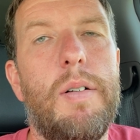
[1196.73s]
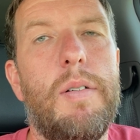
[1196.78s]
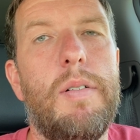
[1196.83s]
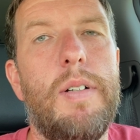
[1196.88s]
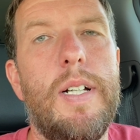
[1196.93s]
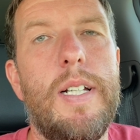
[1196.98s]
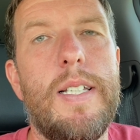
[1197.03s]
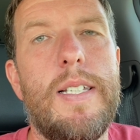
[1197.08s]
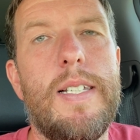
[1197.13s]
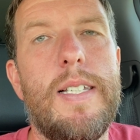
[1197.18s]

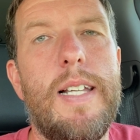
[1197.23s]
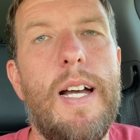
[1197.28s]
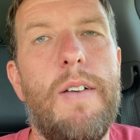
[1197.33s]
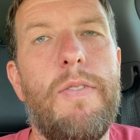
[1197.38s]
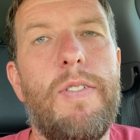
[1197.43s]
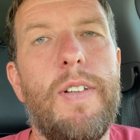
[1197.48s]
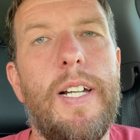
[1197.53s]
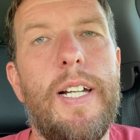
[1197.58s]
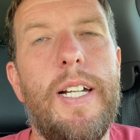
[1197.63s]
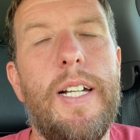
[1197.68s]
It's
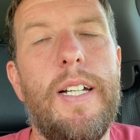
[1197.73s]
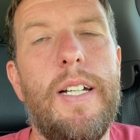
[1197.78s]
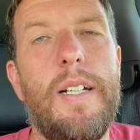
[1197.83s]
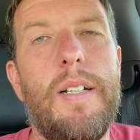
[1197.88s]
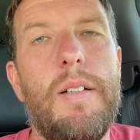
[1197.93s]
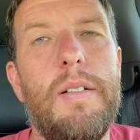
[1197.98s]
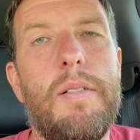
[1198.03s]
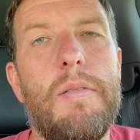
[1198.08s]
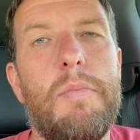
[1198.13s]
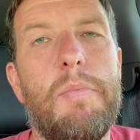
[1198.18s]
definitely
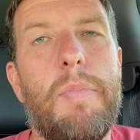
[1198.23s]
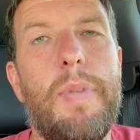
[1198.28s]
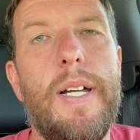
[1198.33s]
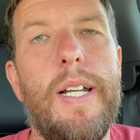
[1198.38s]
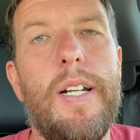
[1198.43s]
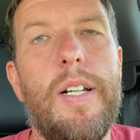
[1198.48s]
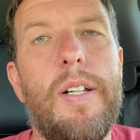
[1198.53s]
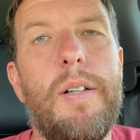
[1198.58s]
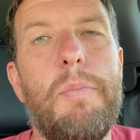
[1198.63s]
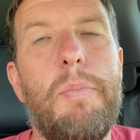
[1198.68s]

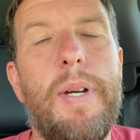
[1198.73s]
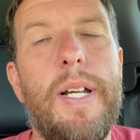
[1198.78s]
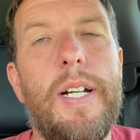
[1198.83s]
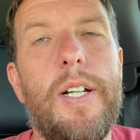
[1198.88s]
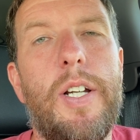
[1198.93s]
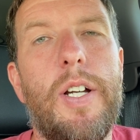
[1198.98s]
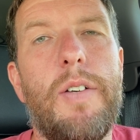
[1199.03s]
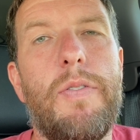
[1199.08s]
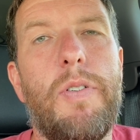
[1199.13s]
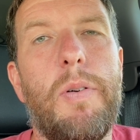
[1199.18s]
been
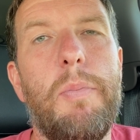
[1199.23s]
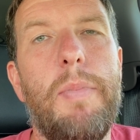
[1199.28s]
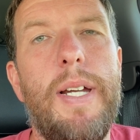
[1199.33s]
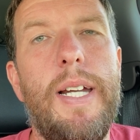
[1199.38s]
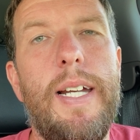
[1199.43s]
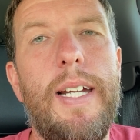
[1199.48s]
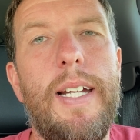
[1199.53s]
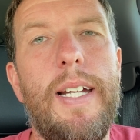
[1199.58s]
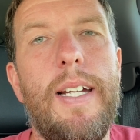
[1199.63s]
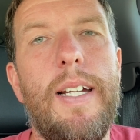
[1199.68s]
good for
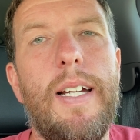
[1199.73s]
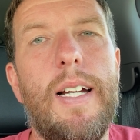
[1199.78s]
me.